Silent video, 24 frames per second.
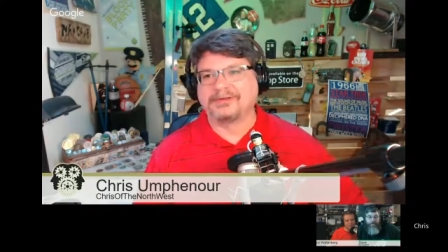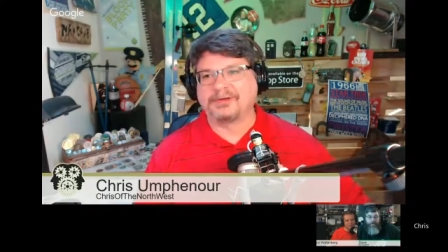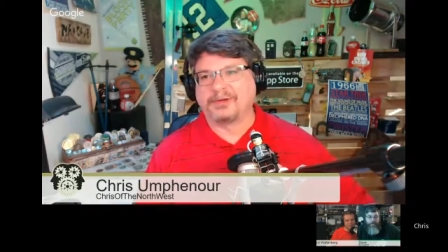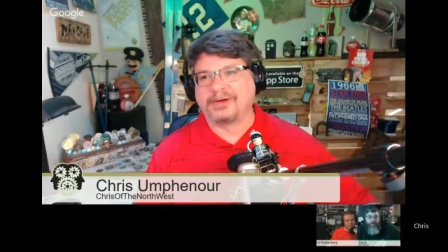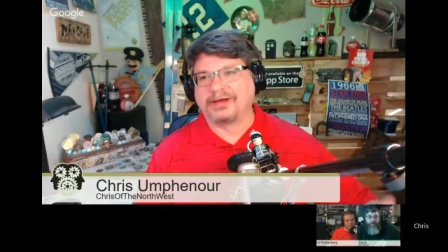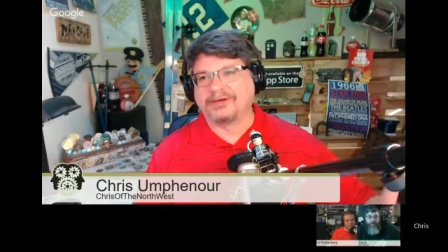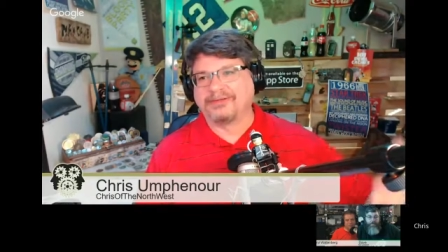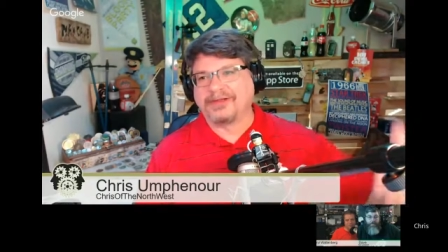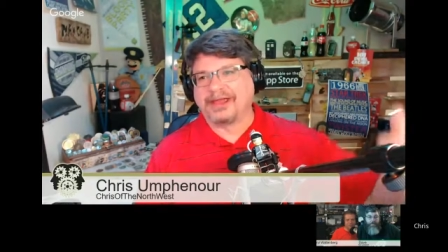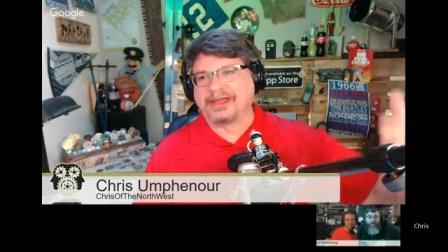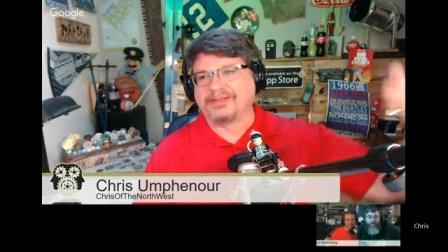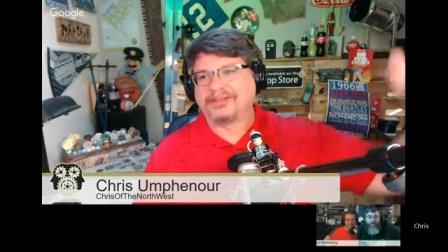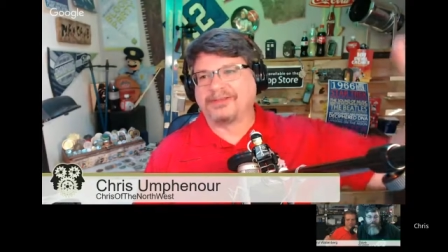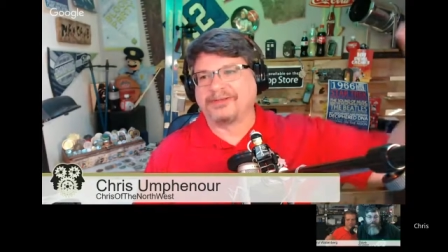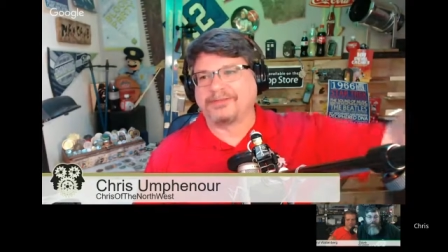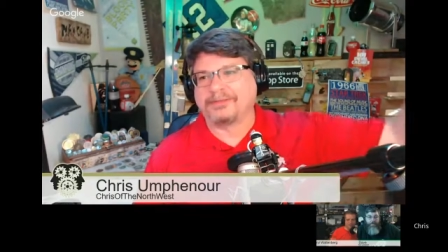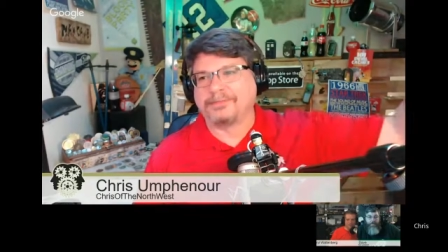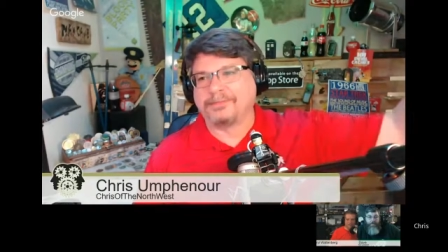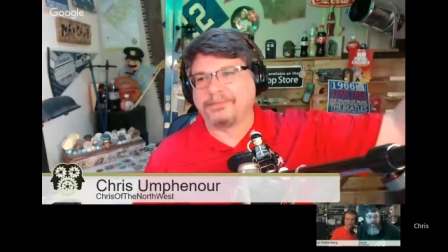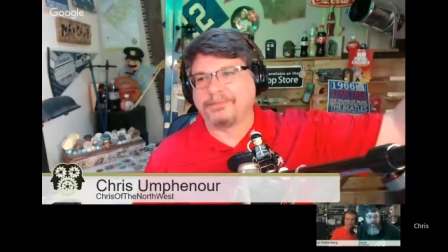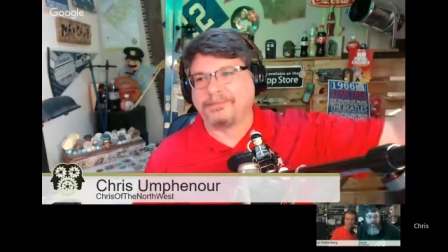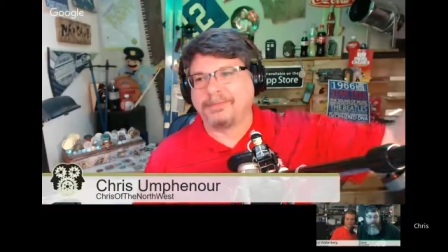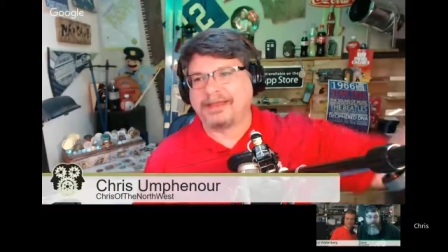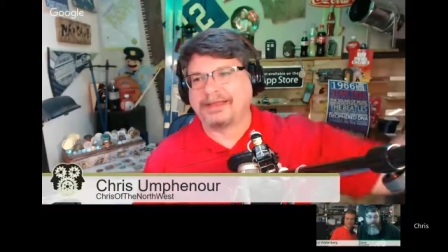I've got this
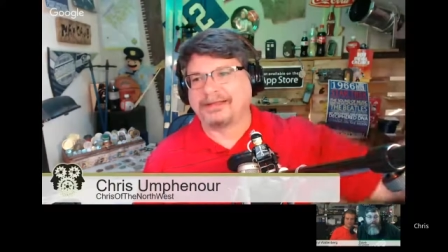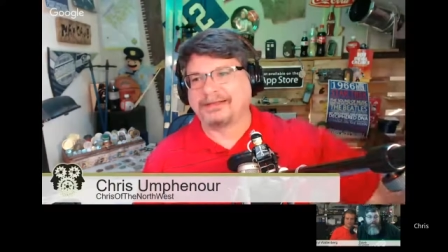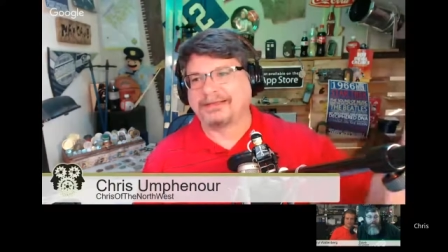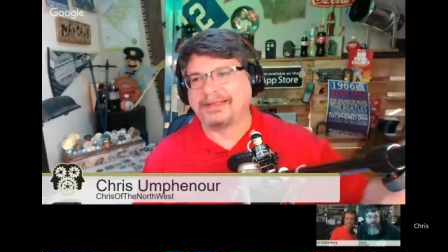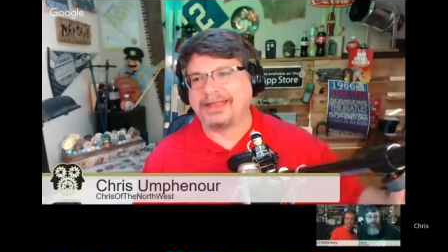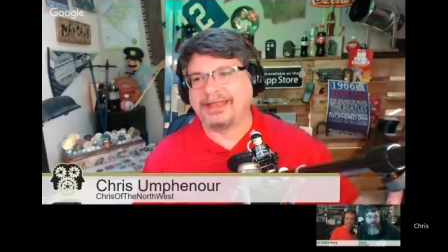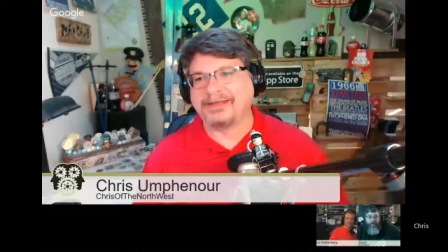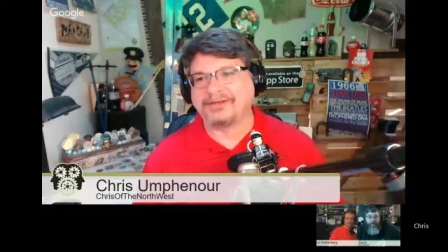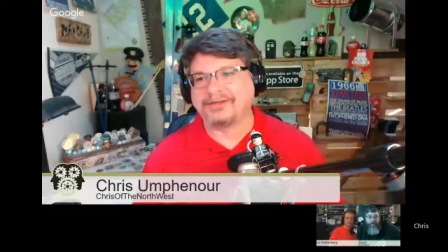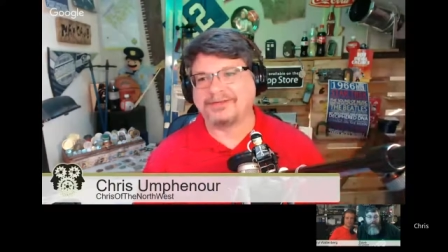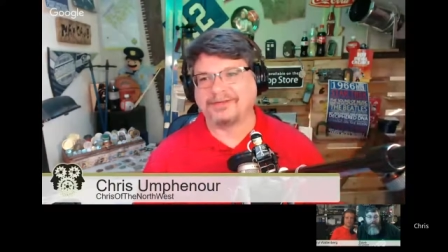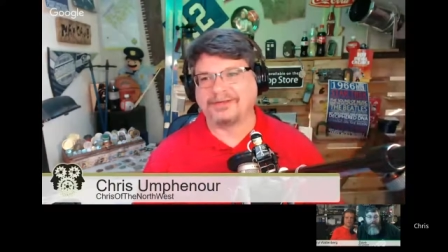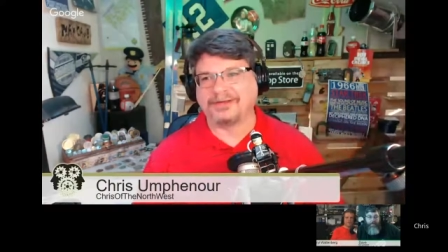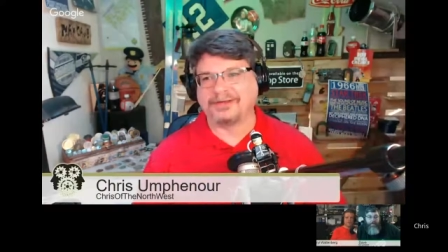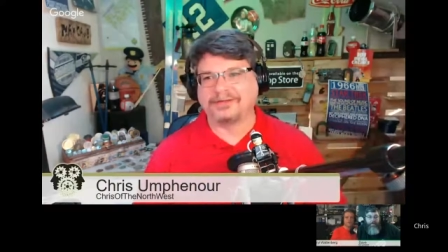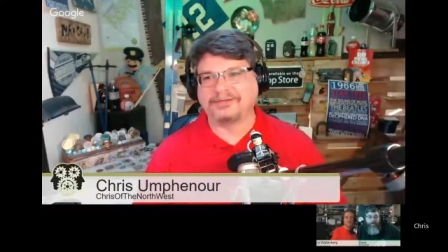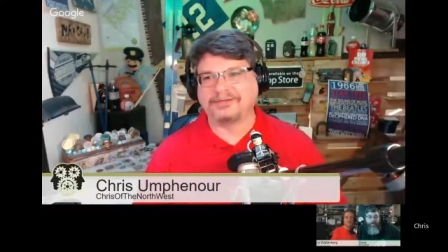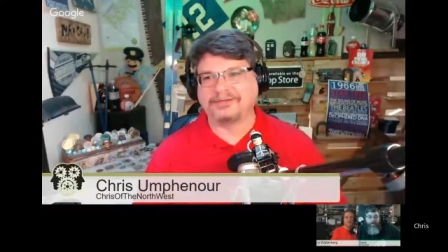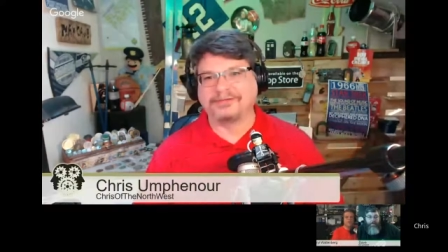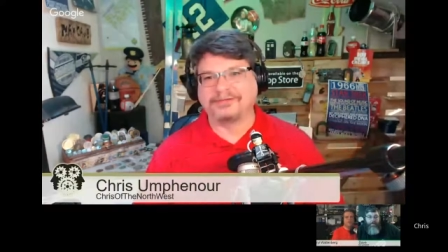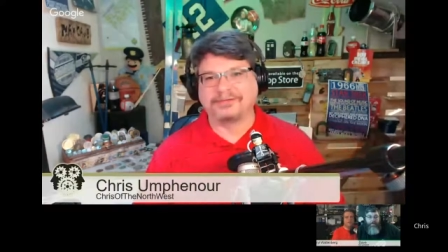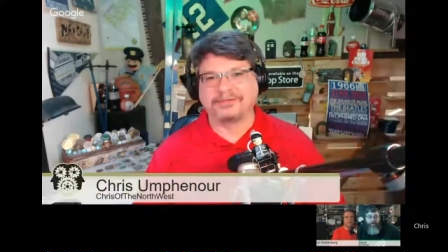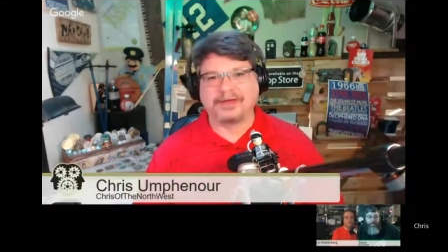big list of